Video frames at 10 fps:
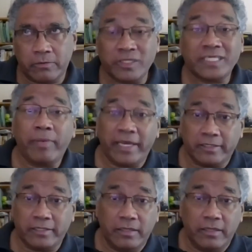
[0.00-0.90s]

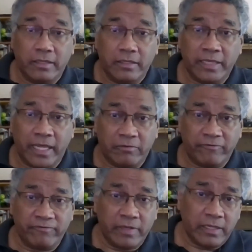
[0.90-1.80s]
respect that
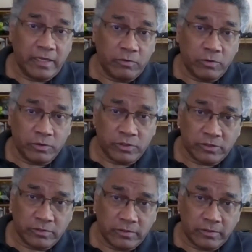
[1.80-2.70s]
Ofelia
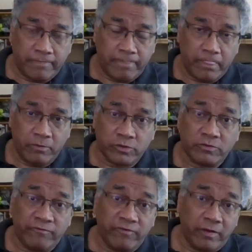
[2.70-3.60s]
was
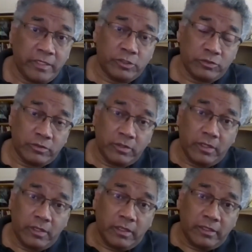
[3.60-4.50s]
referring to,
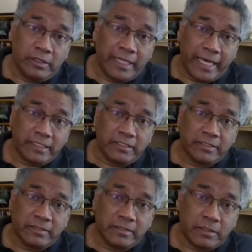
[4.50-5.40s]
that
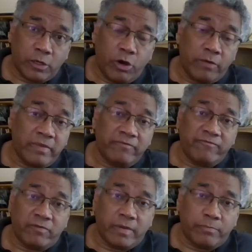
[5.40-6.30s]

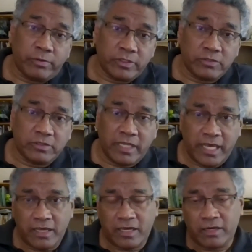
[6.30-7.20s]
coming from a person
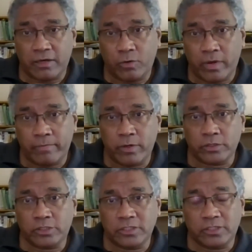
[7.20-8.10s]
like Juan
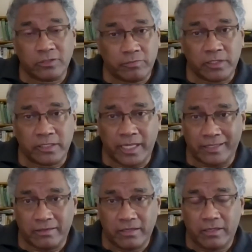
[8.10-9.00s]
Bosch is something
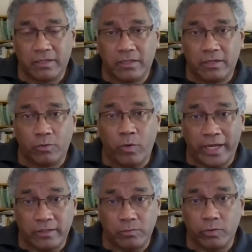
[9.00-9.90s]
that
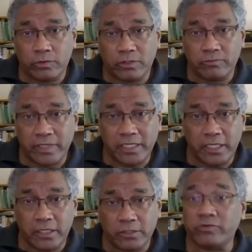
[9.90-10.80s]
one would
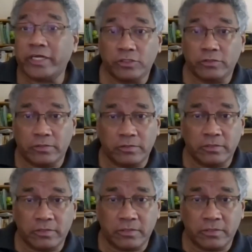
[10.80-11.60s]
really treasure,